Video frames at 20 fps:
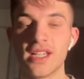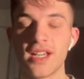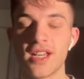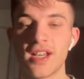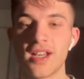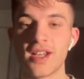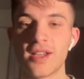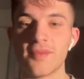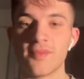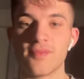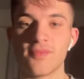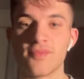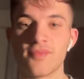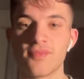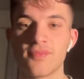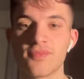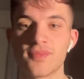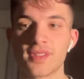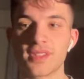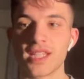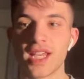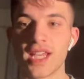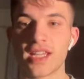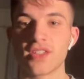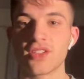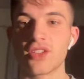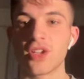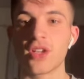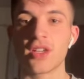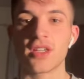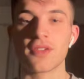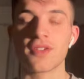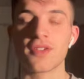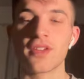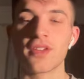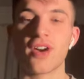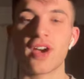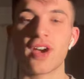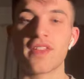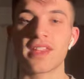And
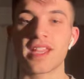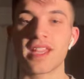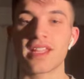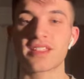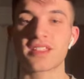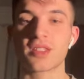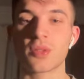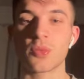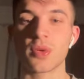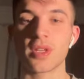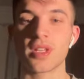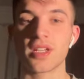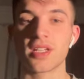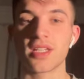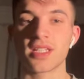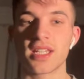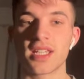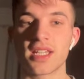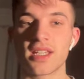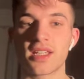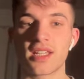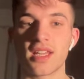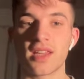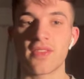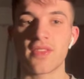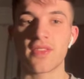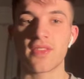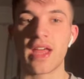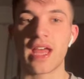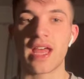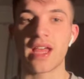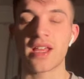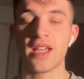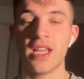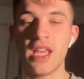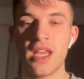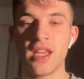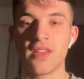if either gets the winner in that,